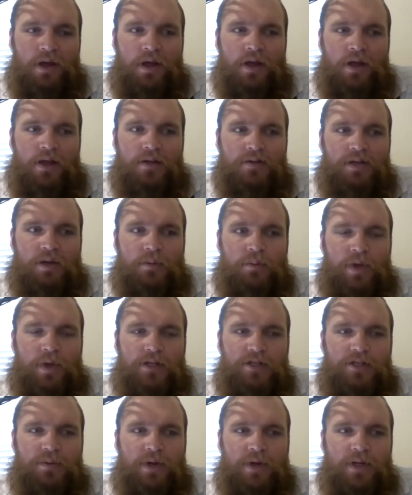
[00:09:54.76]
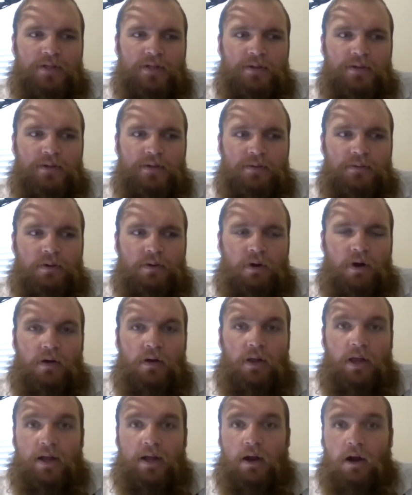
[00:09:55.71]
is that we actually went to
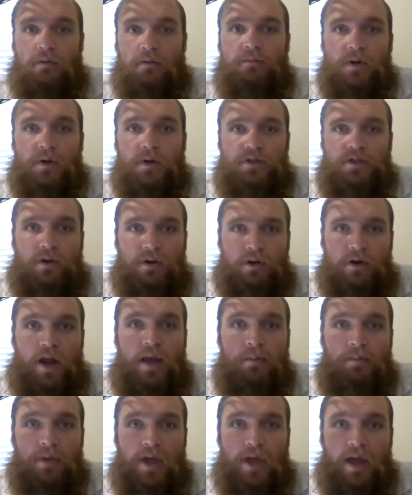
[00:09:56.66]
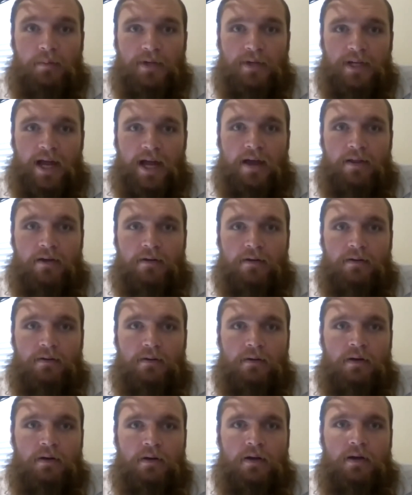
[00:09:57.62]
our first Notre Dame game together.
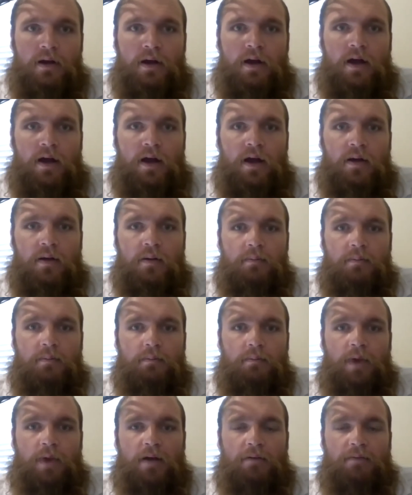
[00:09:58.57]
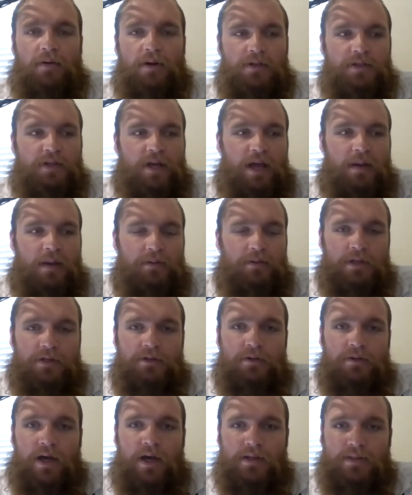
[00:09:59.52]
My first game was in
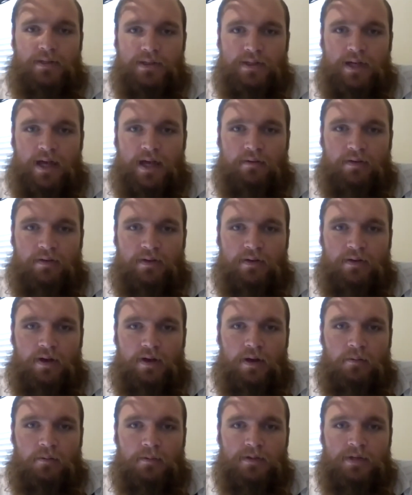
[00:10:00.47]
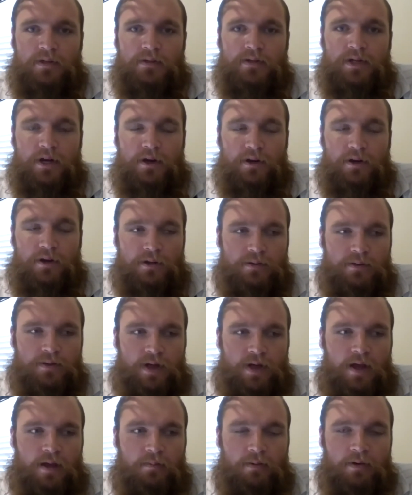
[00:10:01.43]
2007. It was a Syracuse
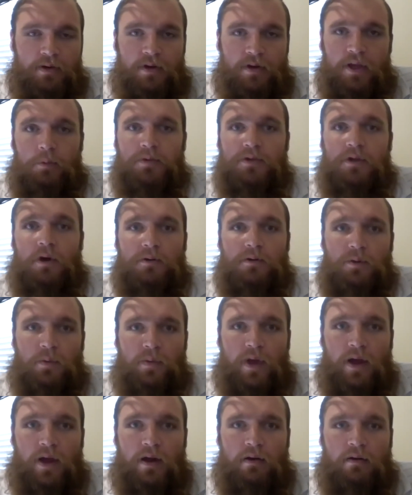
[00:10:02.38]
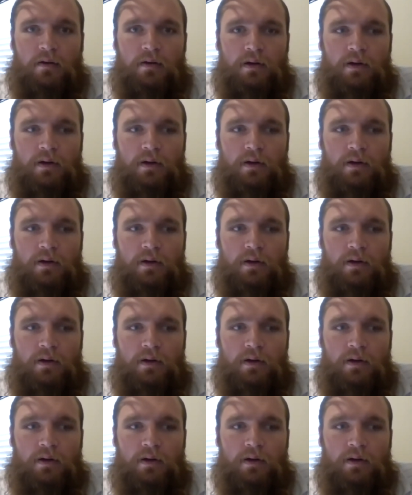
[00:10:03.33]
game, and he was also there.